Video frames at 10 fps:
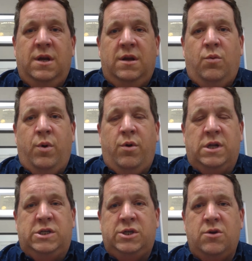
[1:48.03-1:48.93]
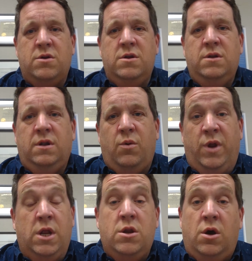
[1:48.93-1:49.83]
we were uncertain. We
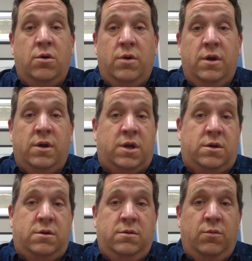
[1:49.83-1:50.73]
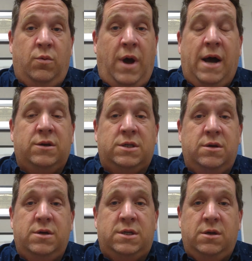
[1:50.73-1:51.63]
didn't know how
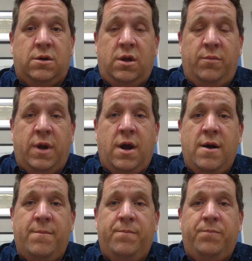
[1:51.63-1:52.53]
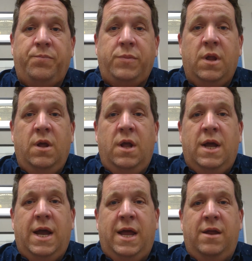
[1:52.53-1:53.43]
serious it could have become.
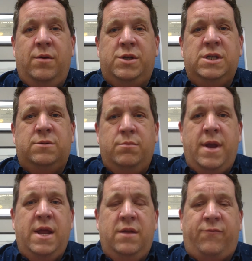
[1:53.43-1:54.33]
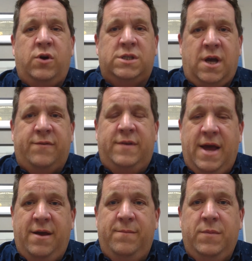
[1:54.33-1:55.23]
And it just made it for a tough
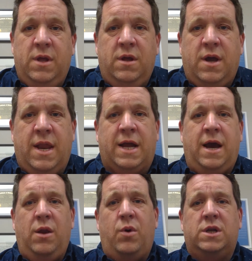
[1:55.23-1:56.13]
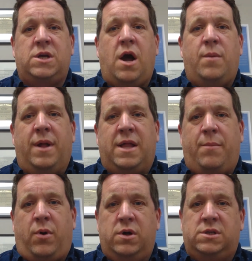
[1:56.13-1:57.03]
day. And I kind of want to talk about
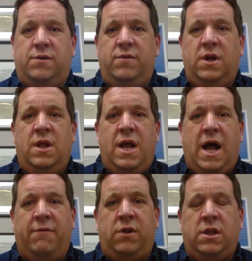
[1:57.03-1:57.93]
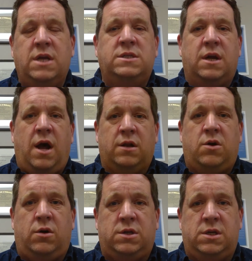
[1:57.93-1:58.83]
that parts of the things that God
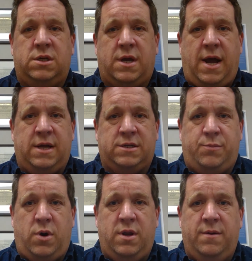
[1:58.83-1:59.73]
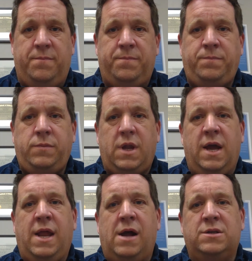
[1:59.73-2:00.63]
calls us to cast upon him,
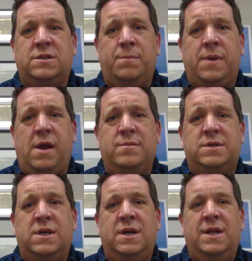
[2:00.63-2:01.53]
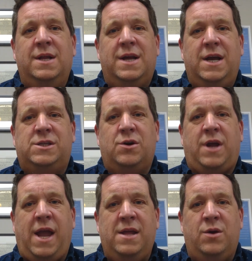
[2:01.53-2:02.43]
and how sometimes it's
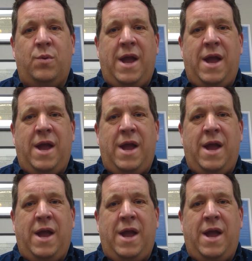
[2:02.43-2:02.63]
okay that we